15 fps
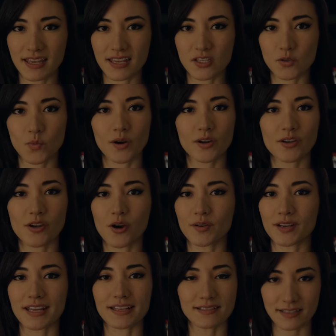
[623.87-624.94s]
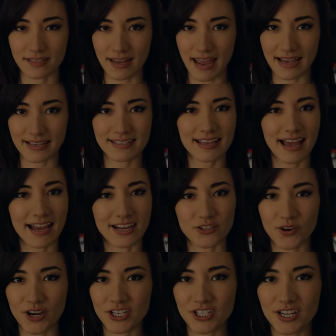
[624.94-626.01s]
is where you go to get snacks,
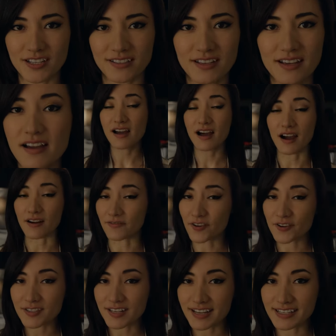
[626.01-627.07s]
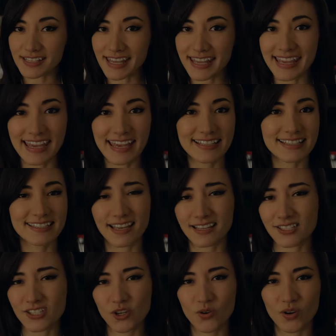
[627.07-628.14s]
hydration, a first aid kit,
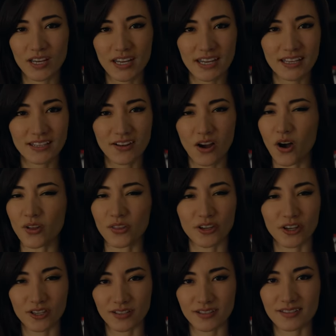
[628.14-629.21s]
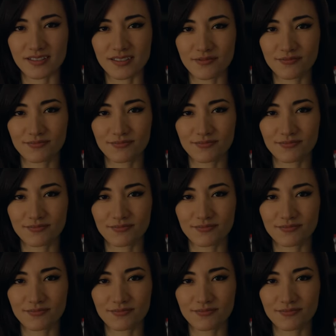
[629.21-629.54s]
sunscreen, all the goodies.